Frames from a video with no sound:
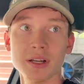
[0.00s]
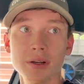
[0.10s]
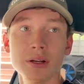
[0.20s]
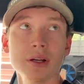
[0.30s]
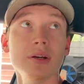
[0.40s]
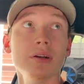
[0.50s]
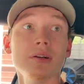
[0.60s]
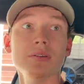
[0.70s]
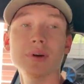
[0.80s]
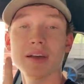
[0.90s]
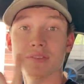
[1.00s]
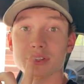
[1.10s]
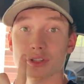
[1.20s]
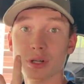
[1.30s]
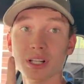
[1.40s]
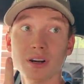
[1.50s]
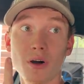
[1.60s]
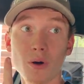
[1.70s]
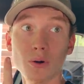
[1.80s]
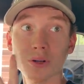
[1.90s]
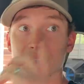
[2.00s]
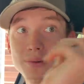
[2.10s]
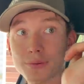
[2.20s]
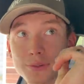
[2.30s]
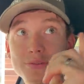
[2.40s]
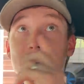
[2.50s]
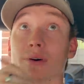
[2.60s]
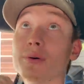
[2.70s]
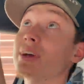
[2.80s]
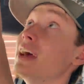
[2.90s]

Oh yeah, that's true. We have Shoot. to drill a hole in the roof. So we're